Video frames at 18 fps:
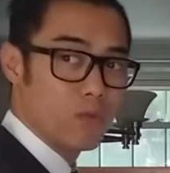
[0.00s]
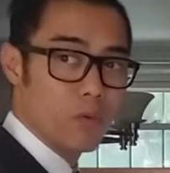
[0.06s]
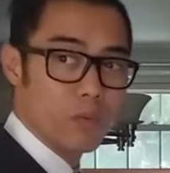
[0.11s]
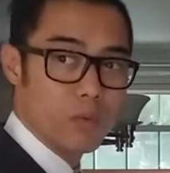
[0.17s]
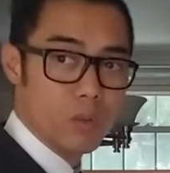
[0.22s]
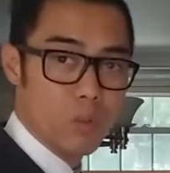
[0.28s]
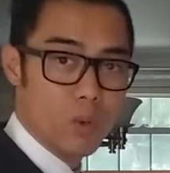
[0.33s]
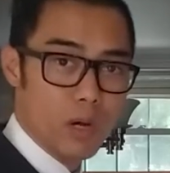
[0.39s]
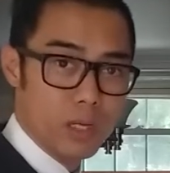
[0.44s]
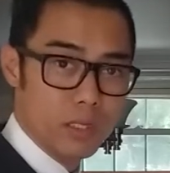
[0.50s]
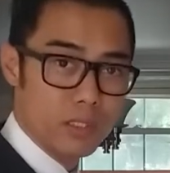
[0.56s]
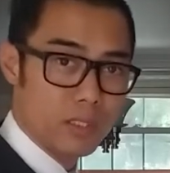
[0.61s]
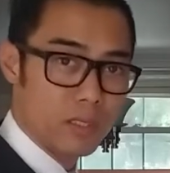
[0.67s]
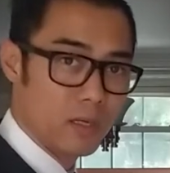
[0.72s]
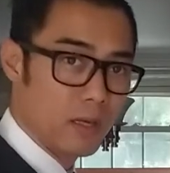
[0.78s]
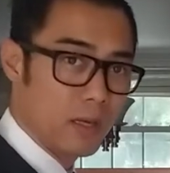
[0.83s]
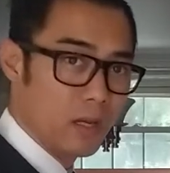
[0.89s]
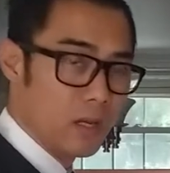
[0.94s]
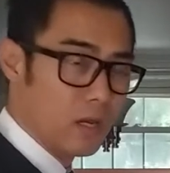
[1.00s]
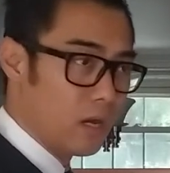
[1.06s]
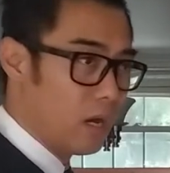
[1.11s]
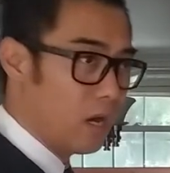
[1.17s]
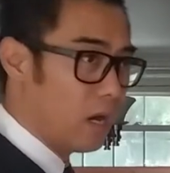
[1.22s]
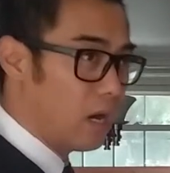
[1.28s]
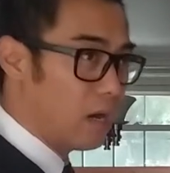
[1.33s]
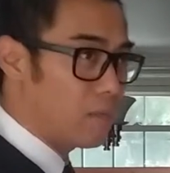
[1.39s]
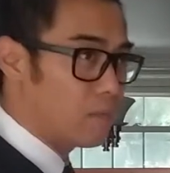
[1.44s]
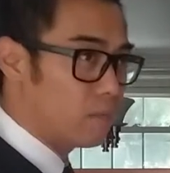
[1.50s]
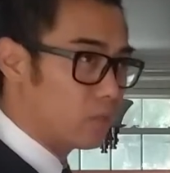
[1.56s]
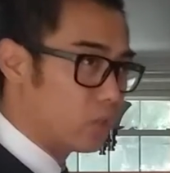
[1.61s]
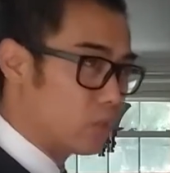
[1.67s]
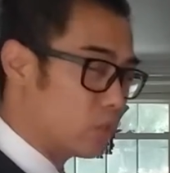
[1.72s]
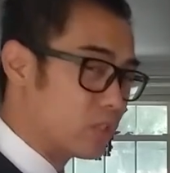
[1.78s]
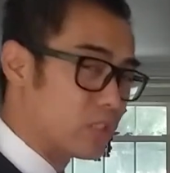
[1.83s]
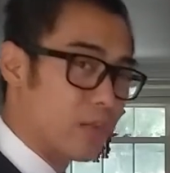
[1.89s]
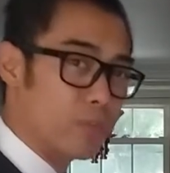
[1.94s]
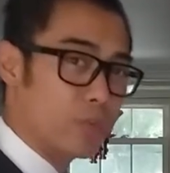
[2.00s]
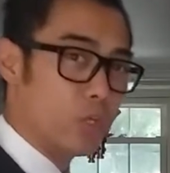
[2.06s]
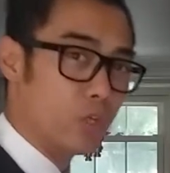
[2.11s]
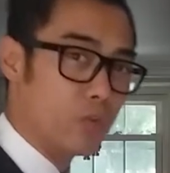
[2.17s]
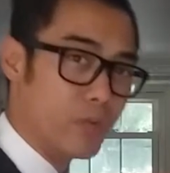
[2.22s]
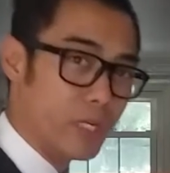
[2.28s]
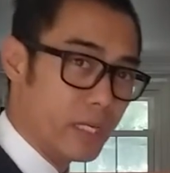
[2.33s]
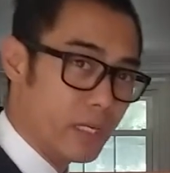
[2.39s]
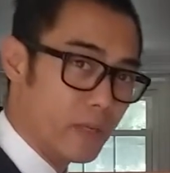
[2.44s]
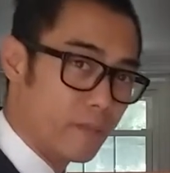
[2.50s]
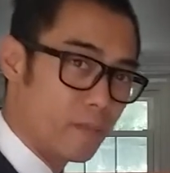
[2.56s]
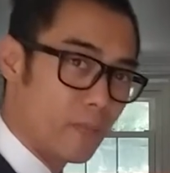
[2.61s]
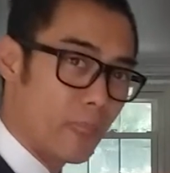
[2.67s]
what we want to some degree.